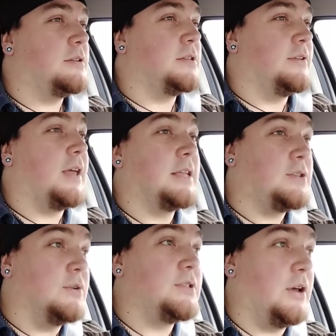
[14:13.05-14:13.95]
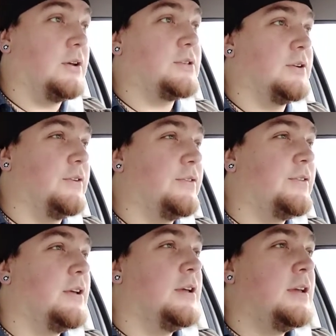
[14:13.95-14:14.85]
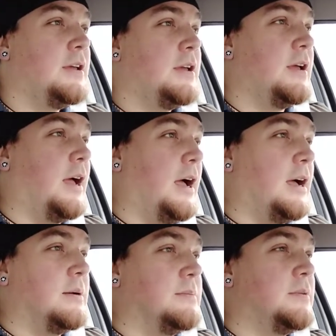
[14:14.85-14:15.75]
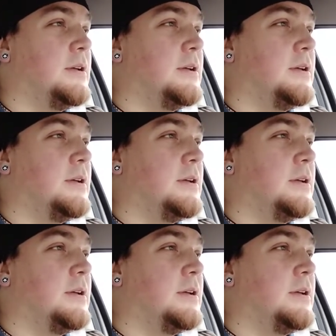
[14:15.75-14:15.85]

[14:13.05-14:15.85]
so that's also sort of um,